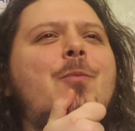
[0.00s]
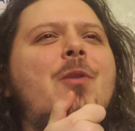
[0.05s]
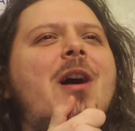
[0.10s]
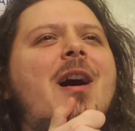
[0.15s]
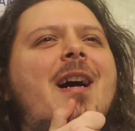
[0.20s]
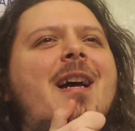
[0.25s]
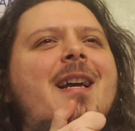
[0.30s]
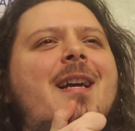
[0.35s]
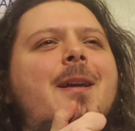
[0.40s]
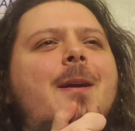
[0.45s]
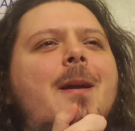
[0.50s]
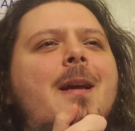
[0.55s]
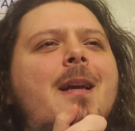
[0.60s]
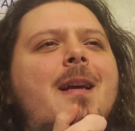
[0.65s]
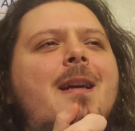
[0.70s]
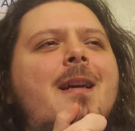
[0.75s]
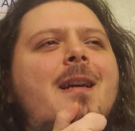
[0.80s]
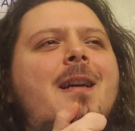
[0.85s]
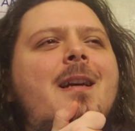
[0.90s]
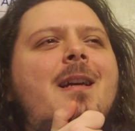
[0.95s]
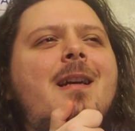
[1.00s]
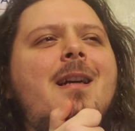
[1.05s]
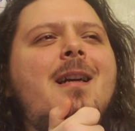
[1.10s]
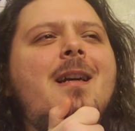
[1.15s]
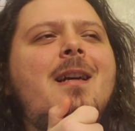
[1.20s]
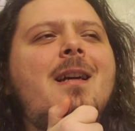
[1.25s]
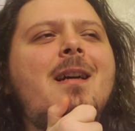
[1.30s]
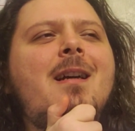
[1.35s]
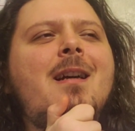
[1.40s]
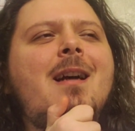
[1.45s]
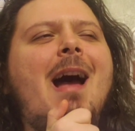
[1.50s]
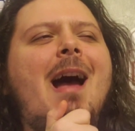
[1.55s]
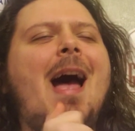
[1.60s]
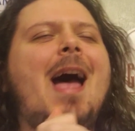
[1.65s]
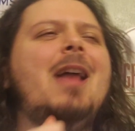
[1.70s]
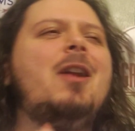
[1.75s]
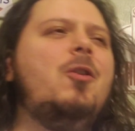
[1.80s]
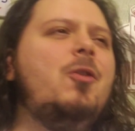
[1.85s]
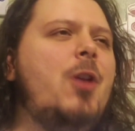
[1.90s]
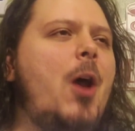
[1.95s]
But
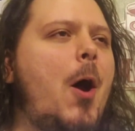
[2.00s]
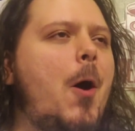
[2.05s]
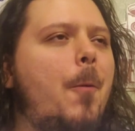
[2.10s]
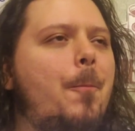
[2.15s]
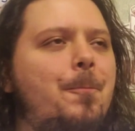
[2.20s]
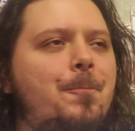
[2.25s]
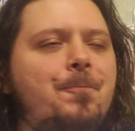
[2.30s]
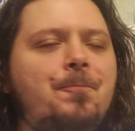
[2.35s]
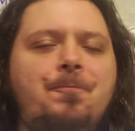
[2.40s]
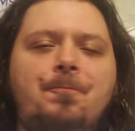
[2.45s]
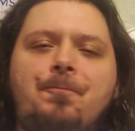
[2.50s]
I don't know.